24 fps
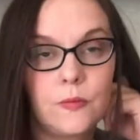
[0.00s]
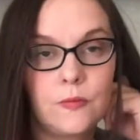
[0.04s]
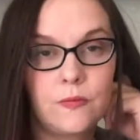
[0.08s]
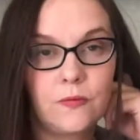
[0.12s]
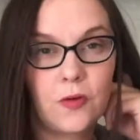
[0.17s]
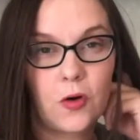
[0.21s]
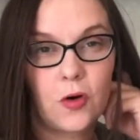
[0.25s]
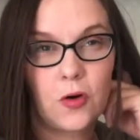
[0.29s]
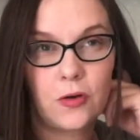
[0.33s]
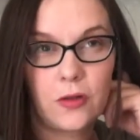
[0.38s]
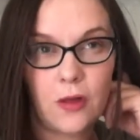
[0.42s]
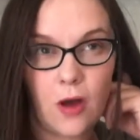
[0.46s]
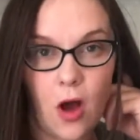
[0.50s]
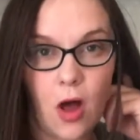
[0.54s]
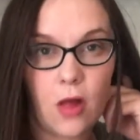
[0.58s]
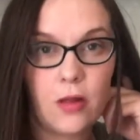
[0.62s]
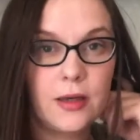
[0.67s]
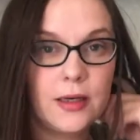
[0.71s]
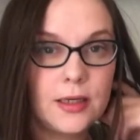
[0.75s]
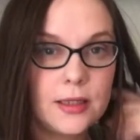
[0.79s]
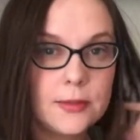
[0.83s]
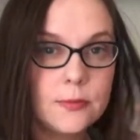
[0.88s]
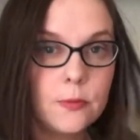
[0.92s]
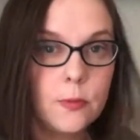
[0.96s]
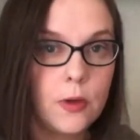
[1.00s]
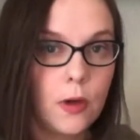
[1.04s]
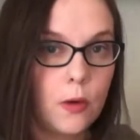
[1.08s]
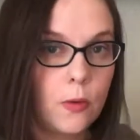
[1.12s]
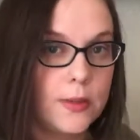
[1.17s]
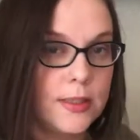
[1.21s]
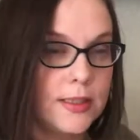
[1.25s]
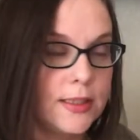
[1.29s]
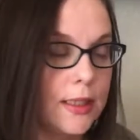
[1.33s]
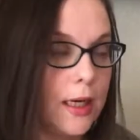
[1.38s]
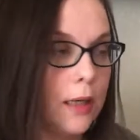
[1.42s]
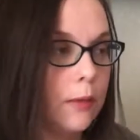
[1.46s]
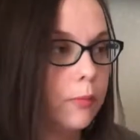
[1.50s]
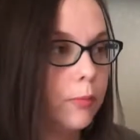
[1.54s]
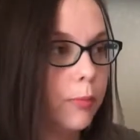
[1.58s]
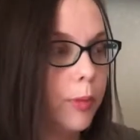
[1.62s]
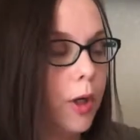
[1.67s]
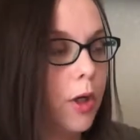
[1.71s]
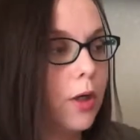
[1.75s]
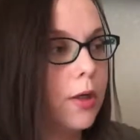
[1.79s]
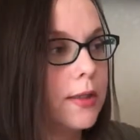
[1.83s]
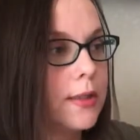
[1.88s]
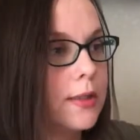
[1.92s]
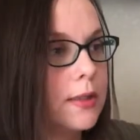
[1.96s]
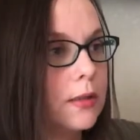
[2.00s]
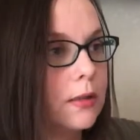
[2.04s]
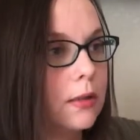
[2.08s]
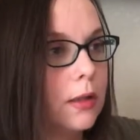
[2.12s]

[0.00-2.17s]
For the holidays, we always get books.